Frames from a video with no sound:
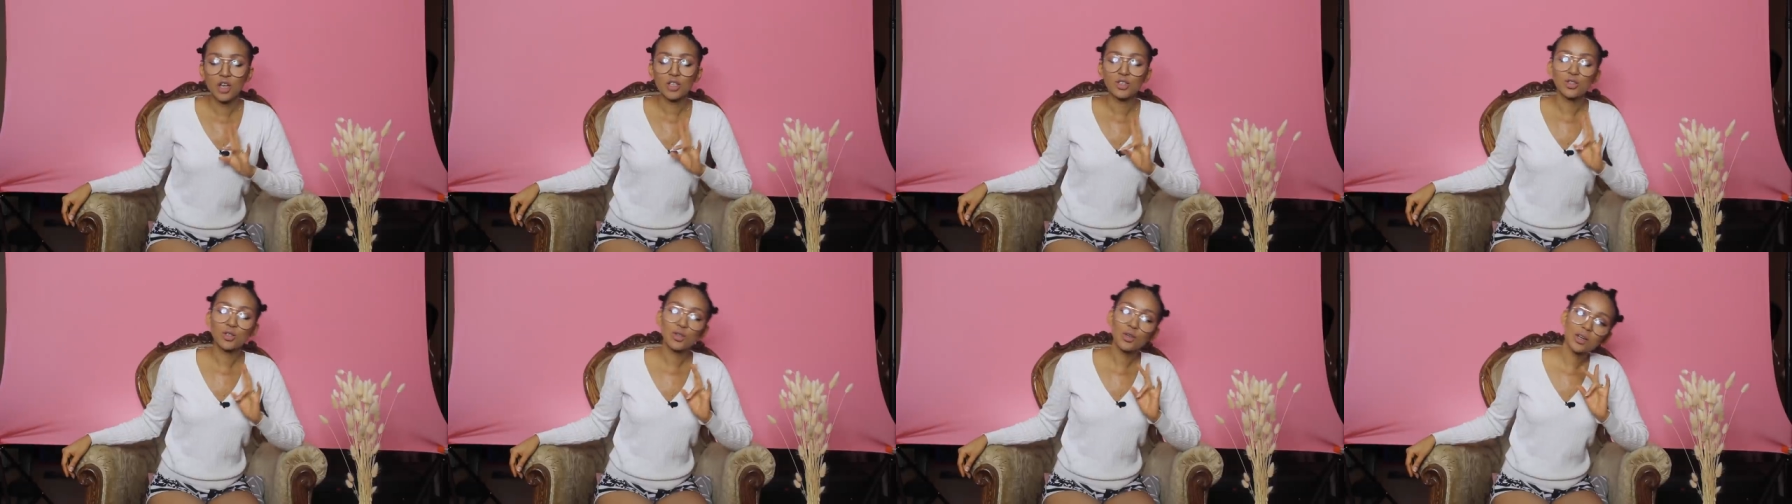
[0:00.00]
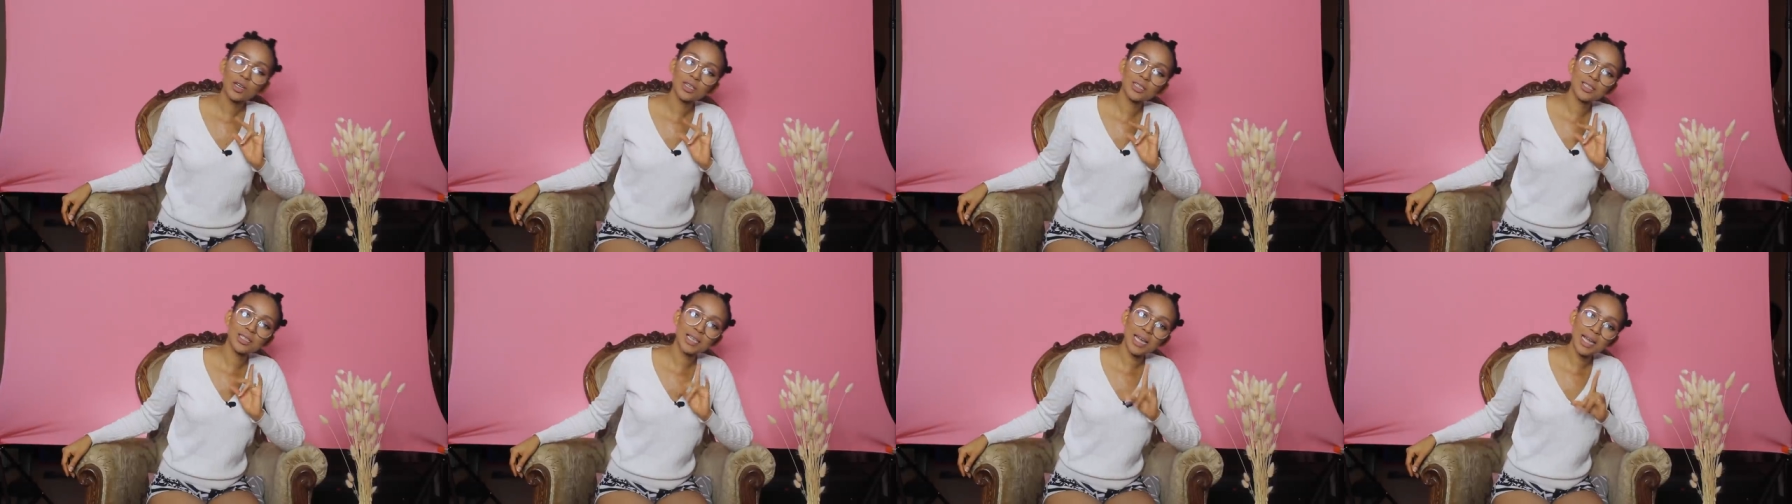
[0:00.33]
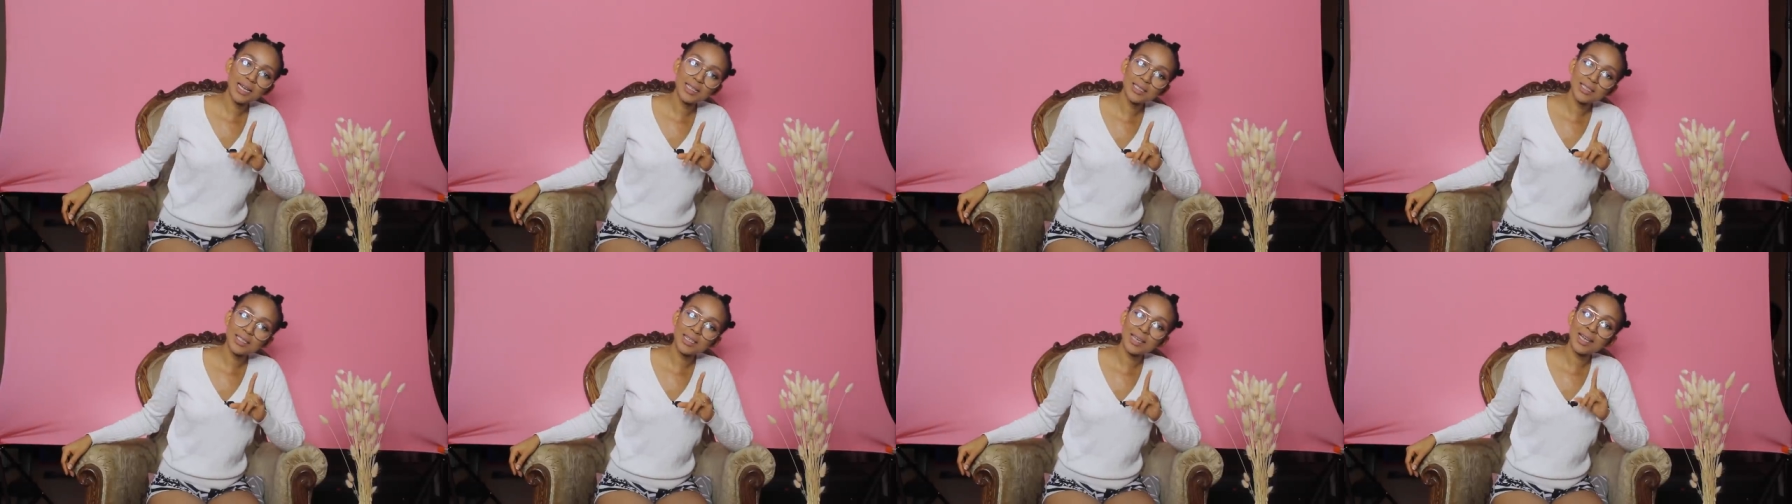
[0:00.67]
So you are
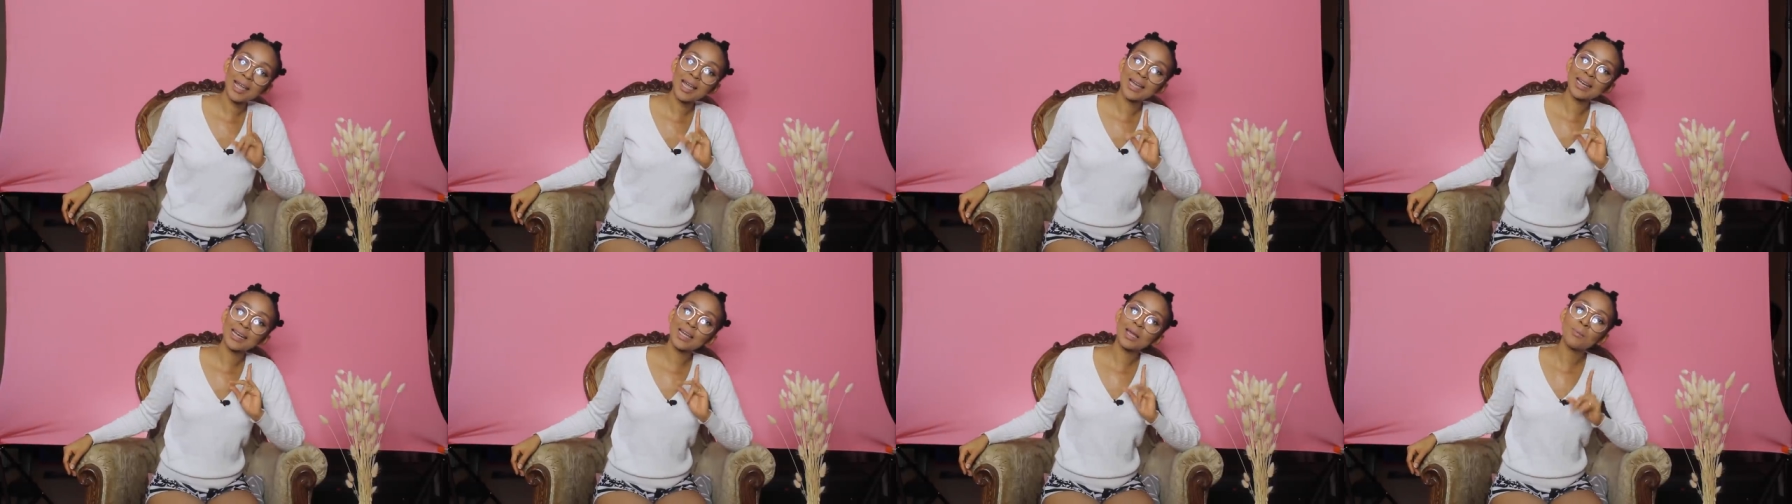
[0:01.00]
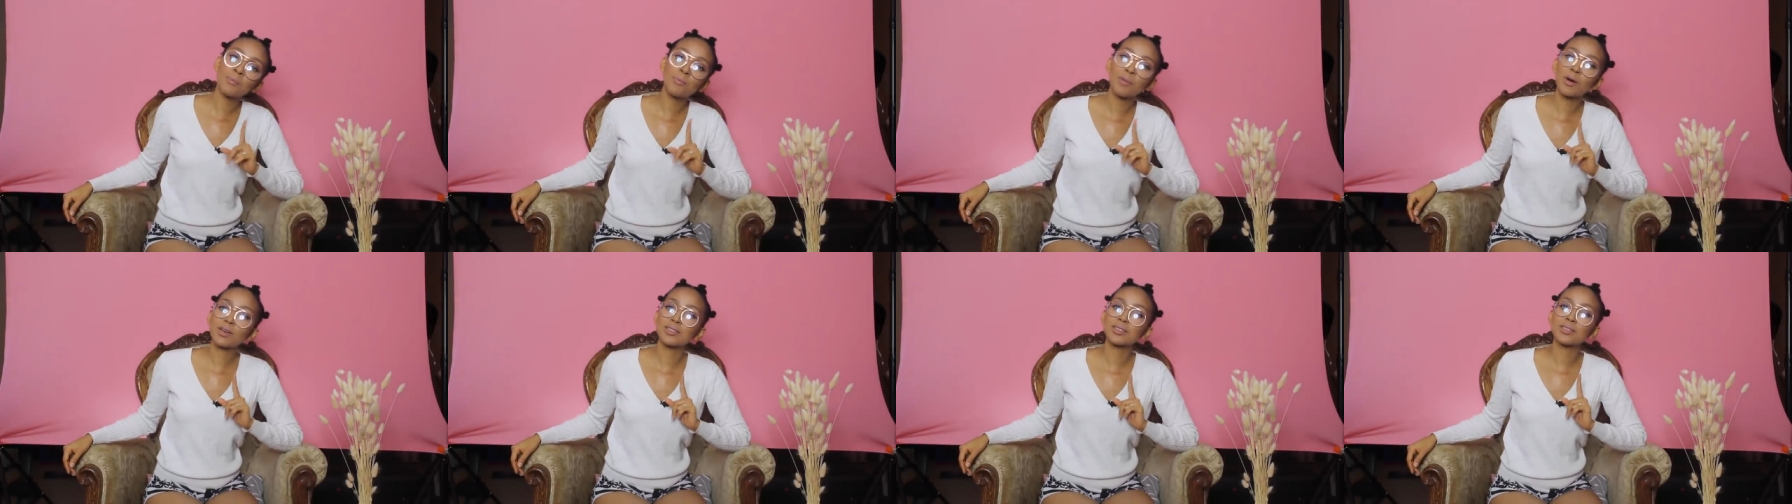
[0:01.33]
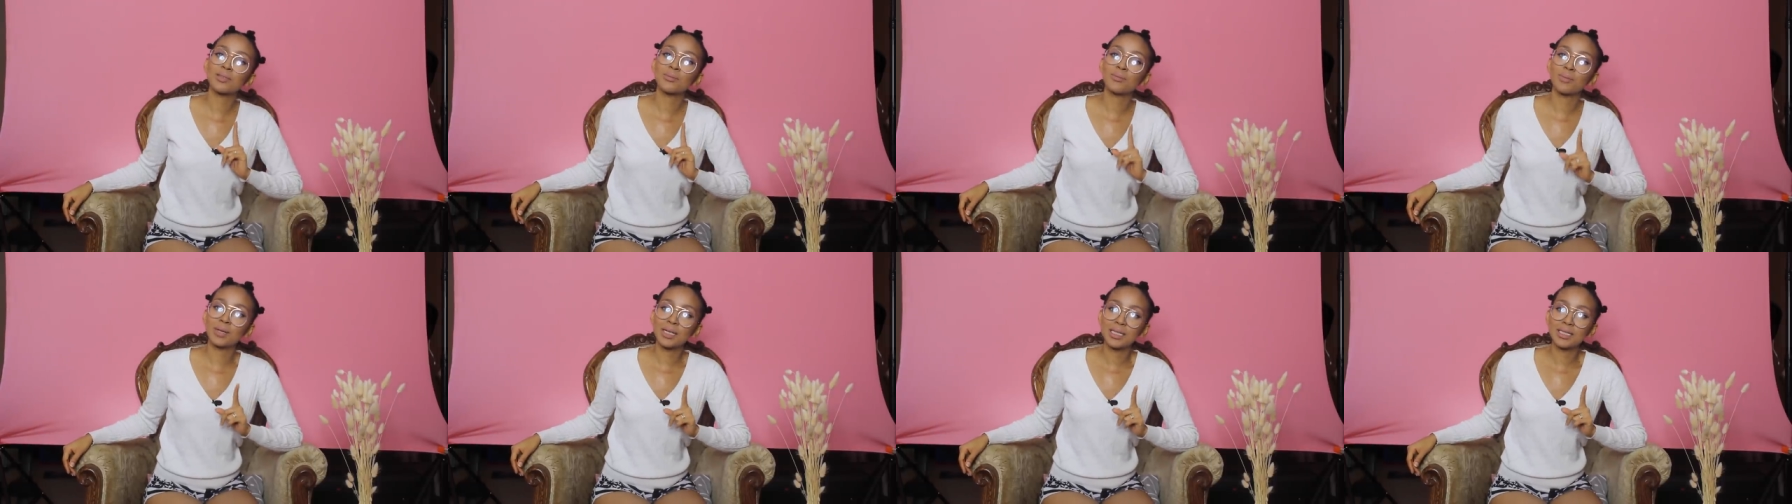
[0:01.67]
chasing an
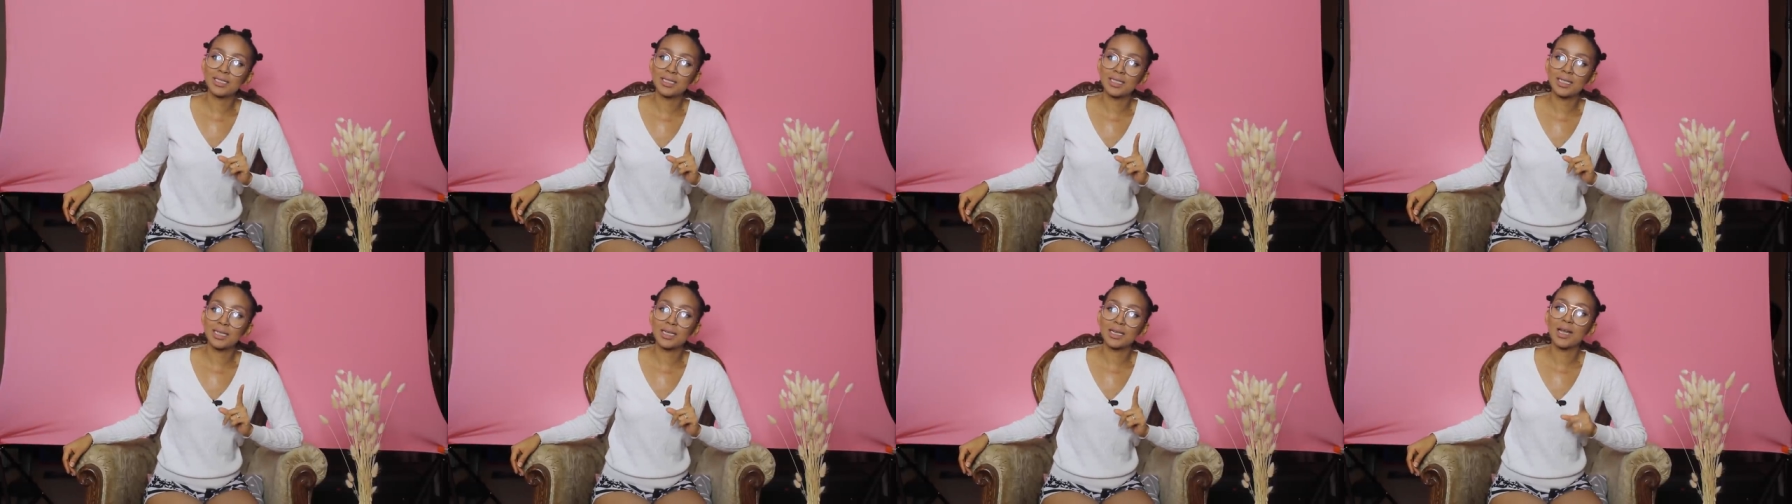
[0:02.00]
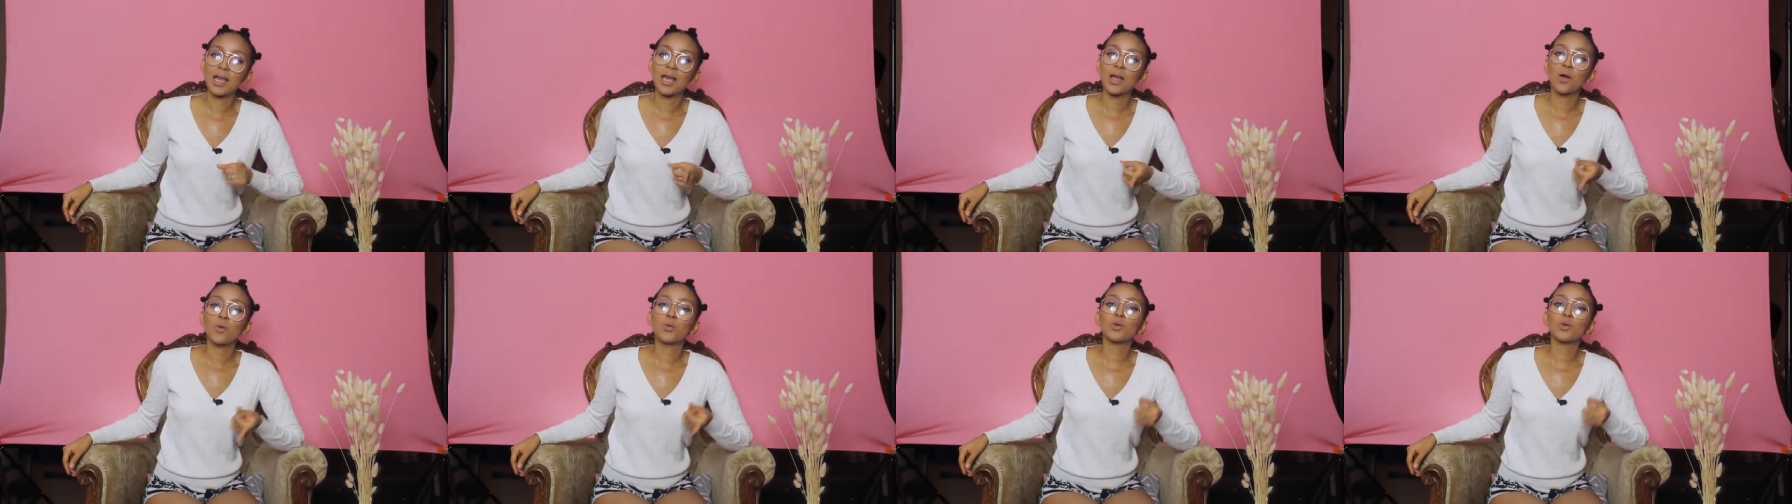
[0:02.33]
impossibility,